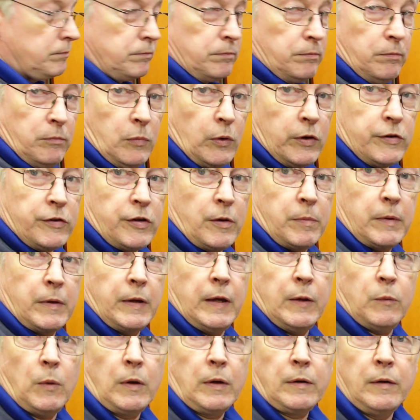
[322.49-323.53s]
reach up and
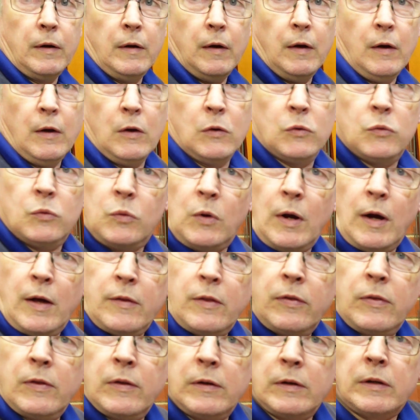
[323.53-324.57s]
get one,
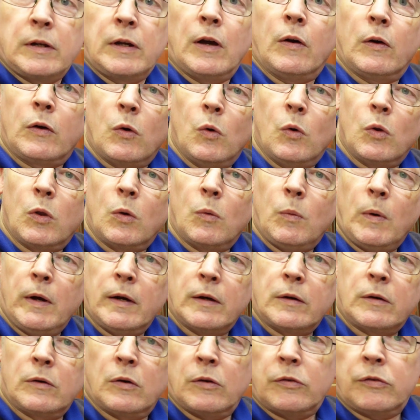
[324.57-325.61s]
rather than going all the way
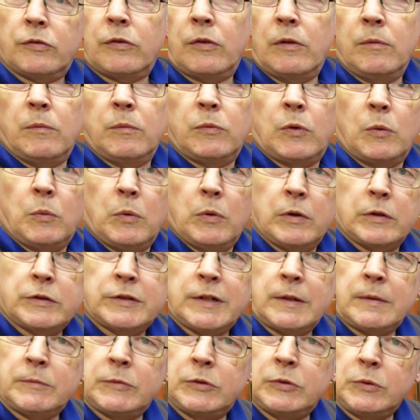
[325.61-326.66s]
across the
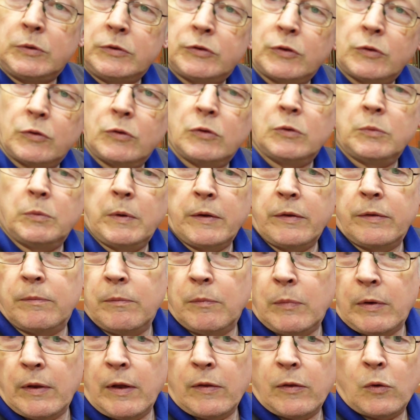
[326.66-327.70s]
workshop to a drawer
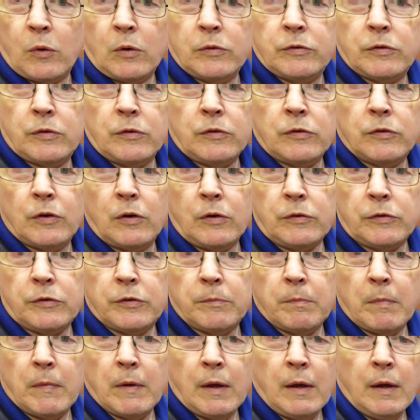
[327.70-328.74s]
with other odds and
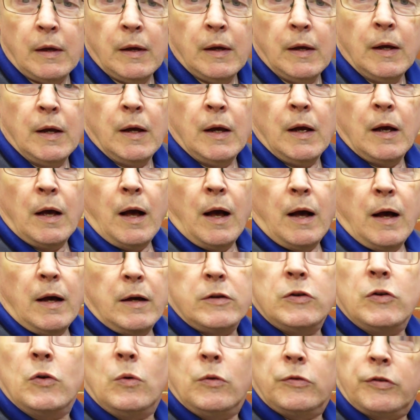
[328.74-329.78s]
sods.
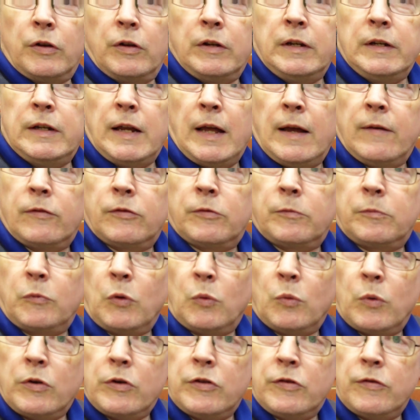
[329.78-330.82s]
You also need to have
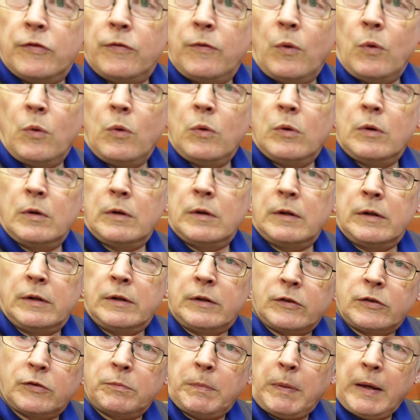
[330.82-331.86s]
storage for
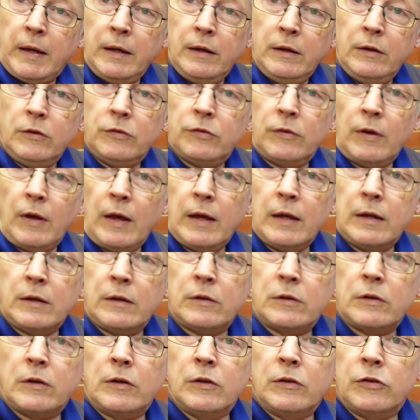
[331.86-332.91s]
spares
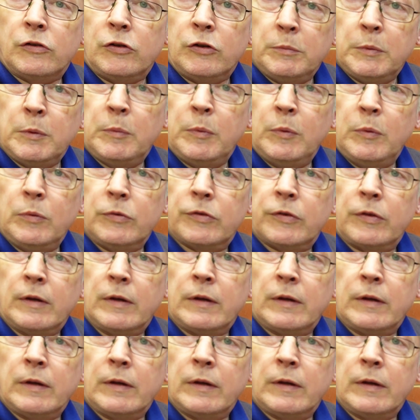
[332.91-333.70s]
and consumables.